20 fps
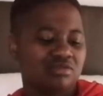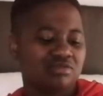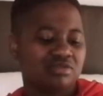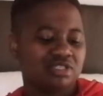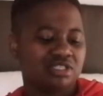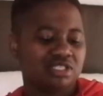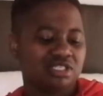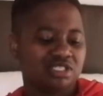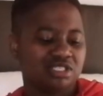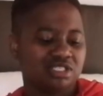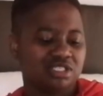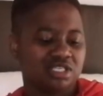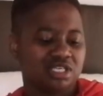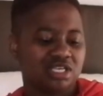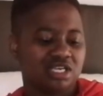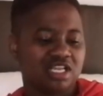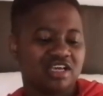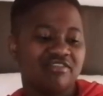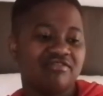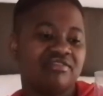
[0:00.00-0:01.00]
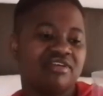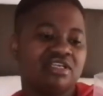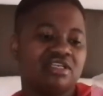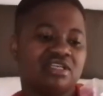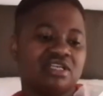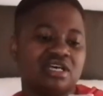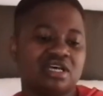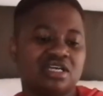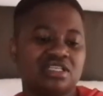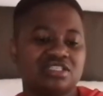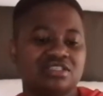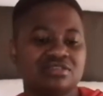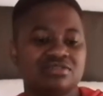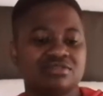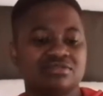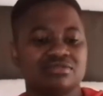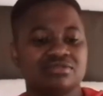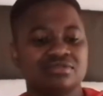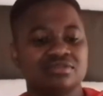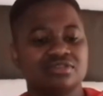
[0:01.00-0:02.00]
which is a lavender
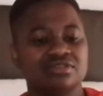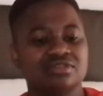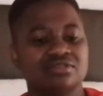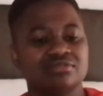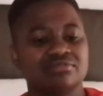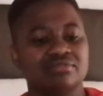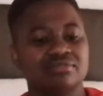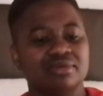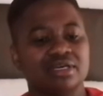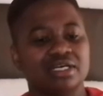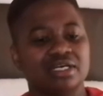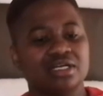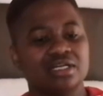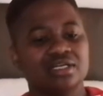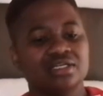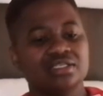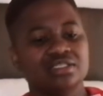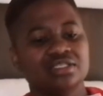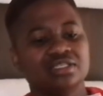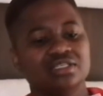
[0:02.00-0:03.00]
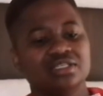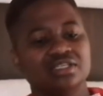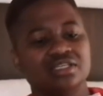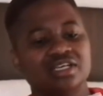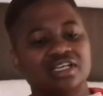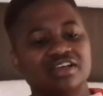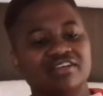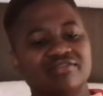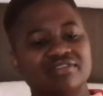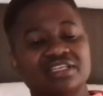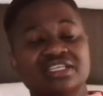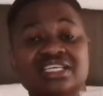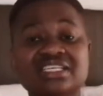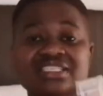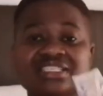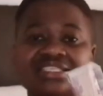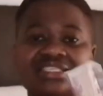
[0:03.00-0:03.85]
smell, a lavender